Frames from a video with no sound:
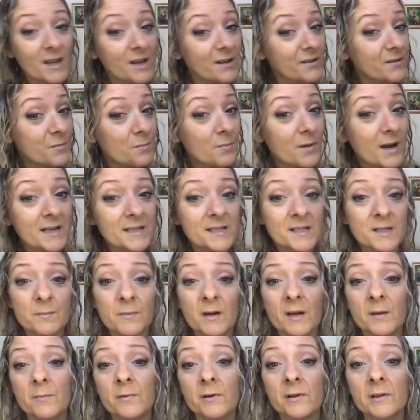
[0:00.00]
The best of
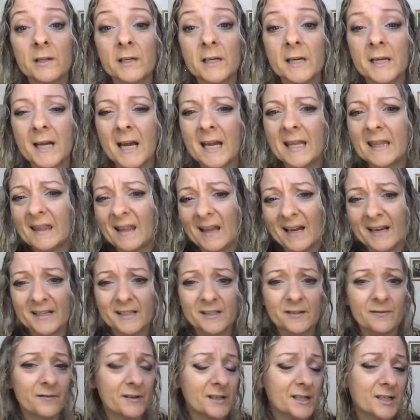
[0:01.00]
my ability. I'd like
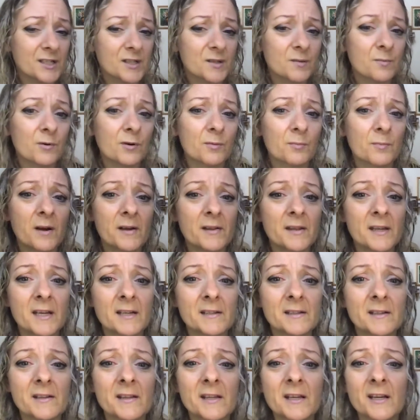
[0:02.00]
to finish the book by the
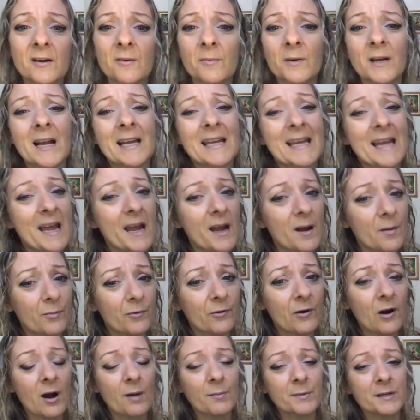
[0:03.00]
end of the year, but I can't
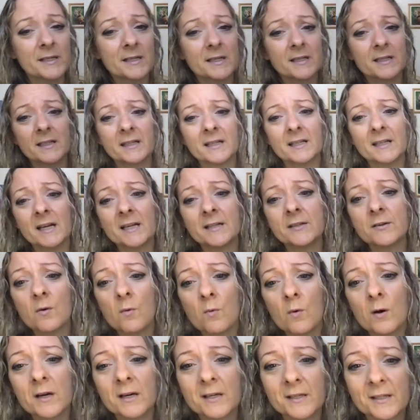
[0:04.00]
promise it, and I
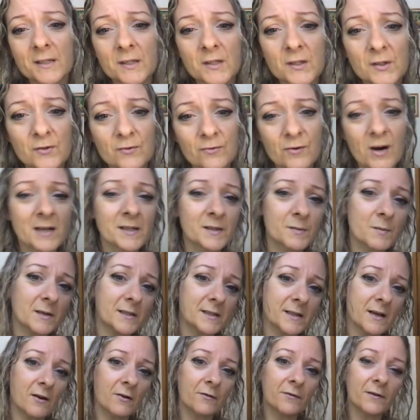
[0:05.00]
don't want to stress
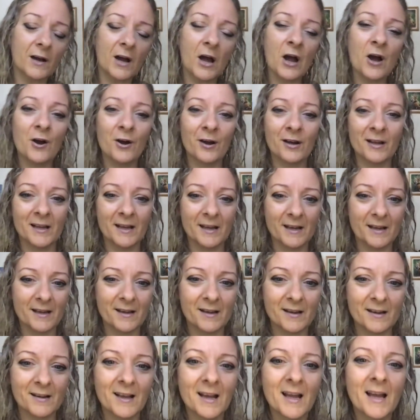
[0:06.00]
myself
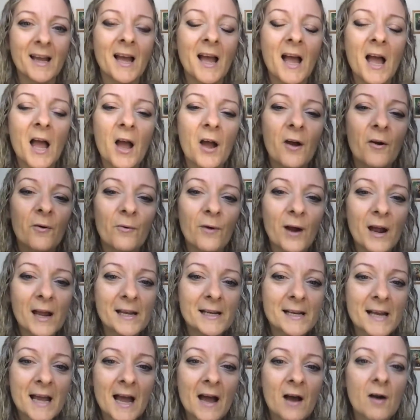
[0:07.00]

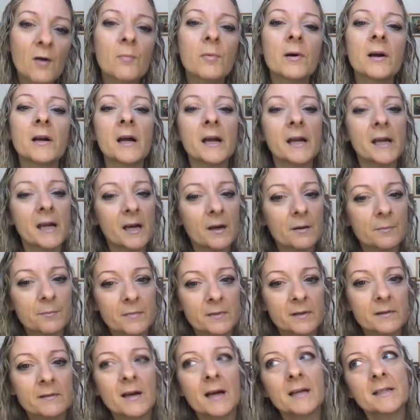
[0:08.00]
right now, but I
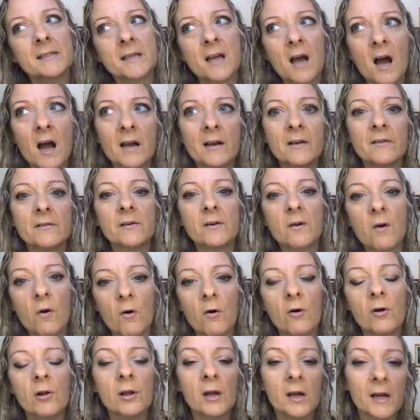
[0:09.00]
am. That's kind of the
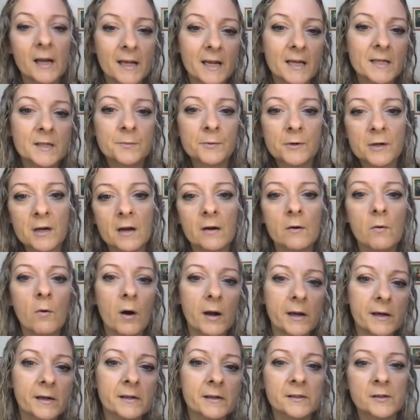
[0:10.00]
goal. I guess we're not
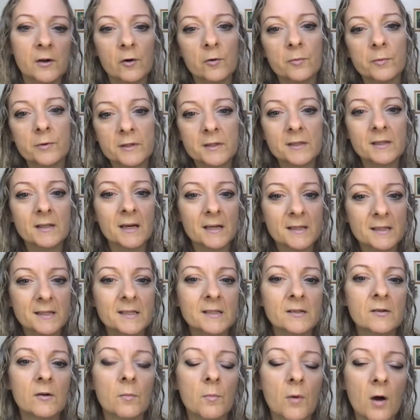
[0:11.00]
quite October, so that's
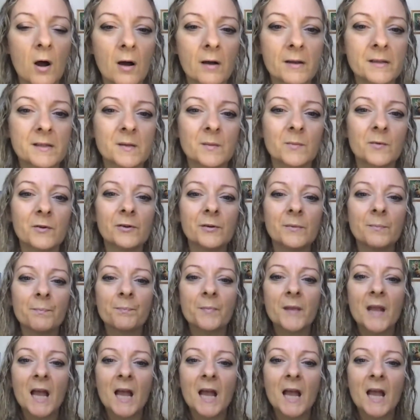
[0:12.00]
still possible.